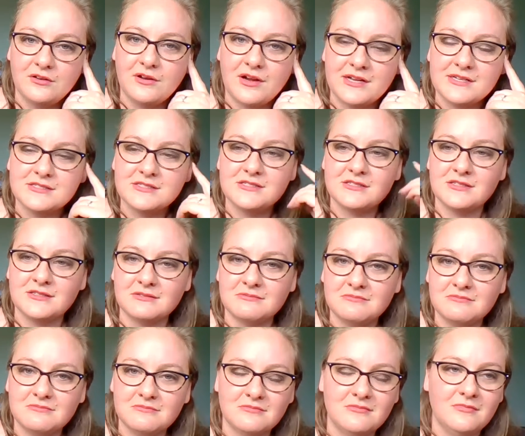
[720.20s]
you guys to
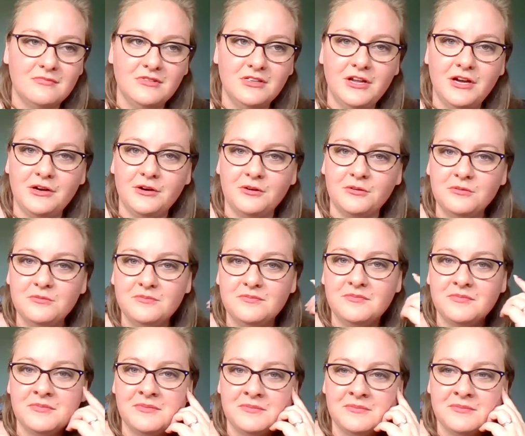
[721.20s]
know.
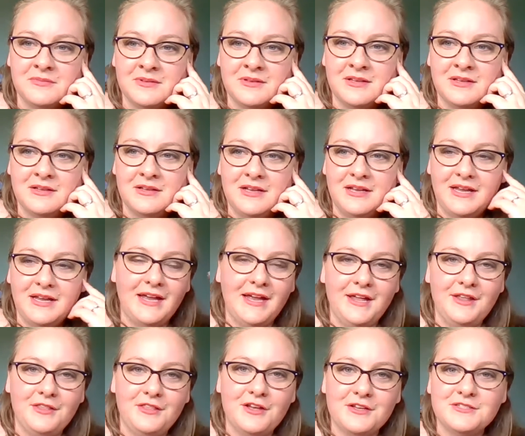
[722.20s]

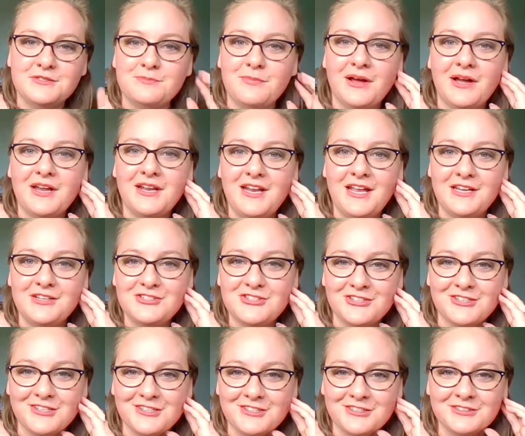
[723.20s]
And thus, by
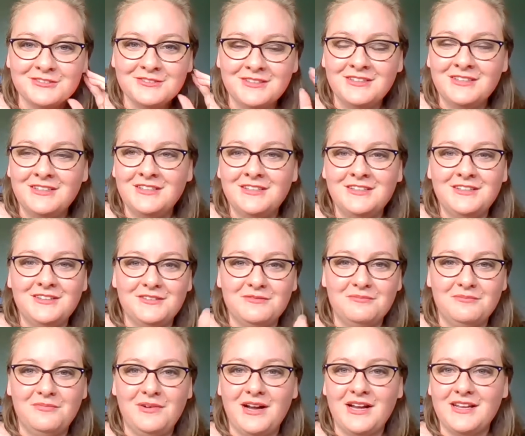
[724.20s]
nature,
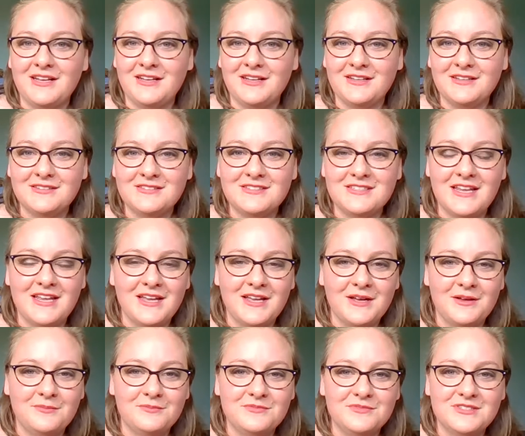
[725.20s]
my
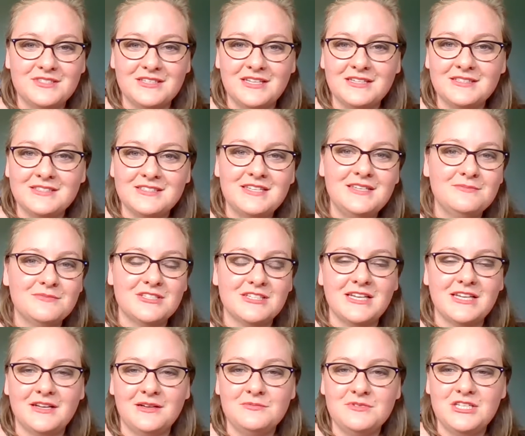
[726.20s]
exams, it seems
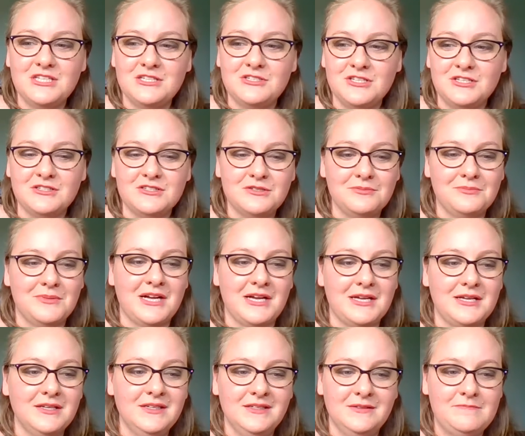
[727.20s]
like I'm teaching to
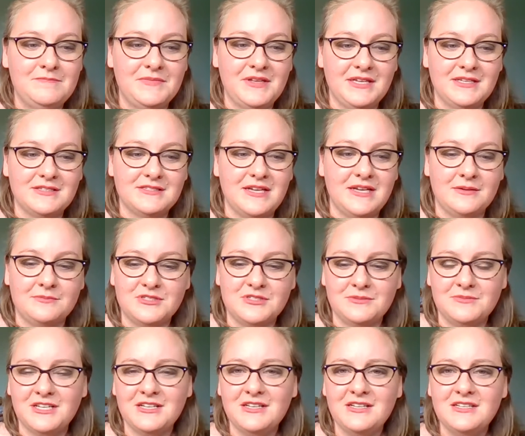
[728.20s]
my exams.
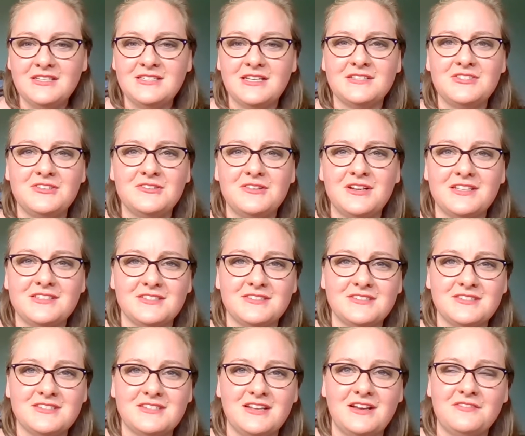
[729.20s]
I'm not going to test you guys on
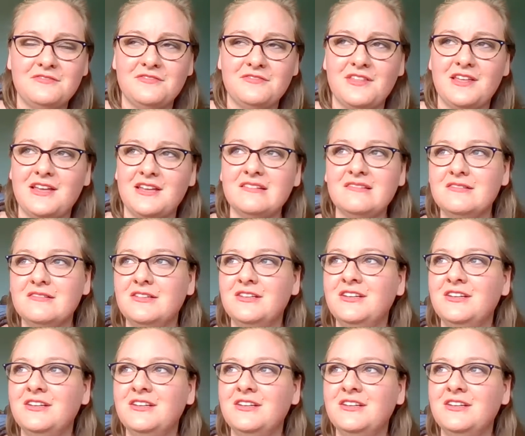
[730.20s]
stuff that